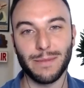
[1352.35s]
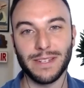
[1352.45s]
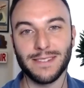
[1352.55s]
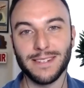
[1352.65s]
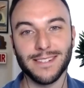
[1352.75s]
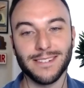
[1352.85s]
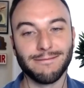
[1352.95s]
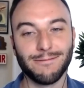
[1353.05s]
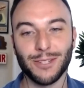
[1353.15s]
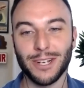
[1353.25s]
Emmy season.
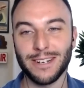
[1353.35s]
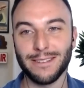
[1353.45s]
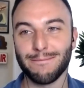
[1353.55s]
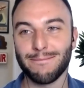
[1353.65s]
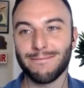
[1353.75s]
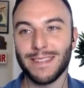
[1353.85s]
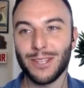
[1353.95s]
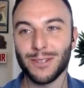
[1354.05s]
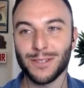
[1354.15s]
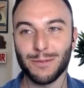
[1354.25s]
Johnny,
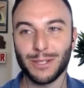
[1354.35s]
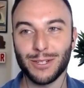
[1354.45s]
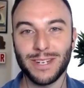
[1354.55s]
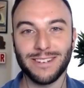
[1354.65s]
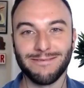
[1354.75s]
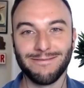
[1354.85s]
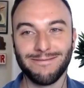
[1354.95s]
thank you so much again.